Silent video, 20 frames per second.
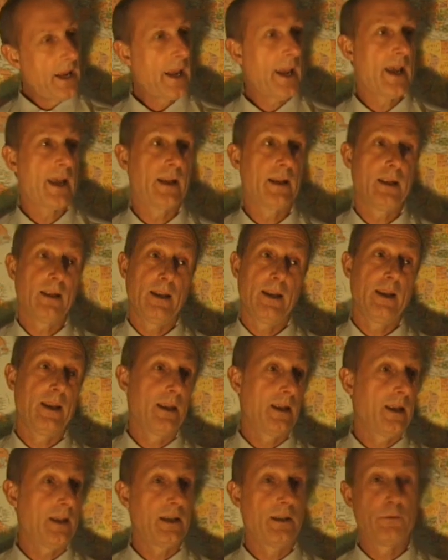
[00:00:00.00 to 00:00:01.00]
And
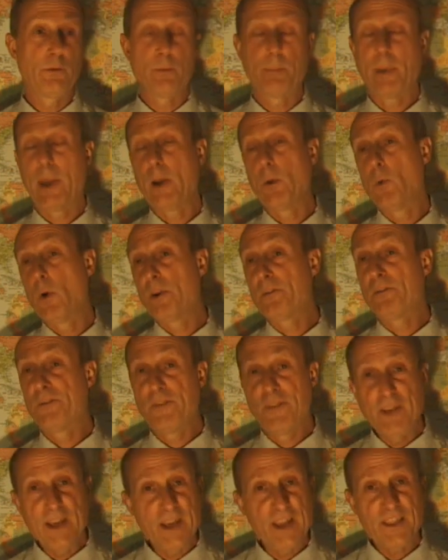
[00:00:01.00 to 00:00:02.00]
if you pay
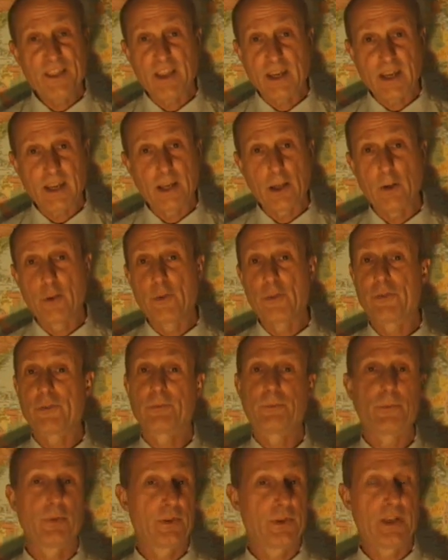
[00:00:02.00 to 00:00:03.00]
one-fifth and it goes
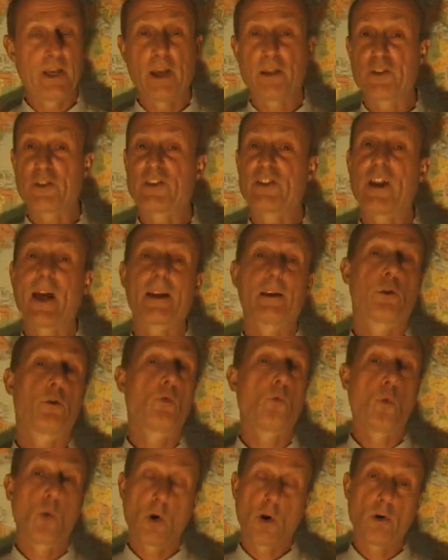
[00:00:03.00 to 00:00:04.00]
to the other side of the
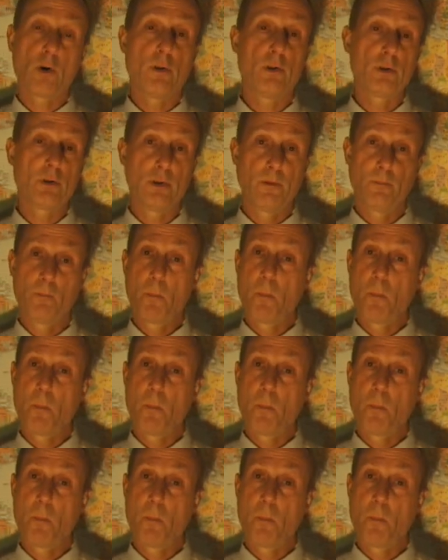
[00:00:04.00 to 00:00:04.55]
world,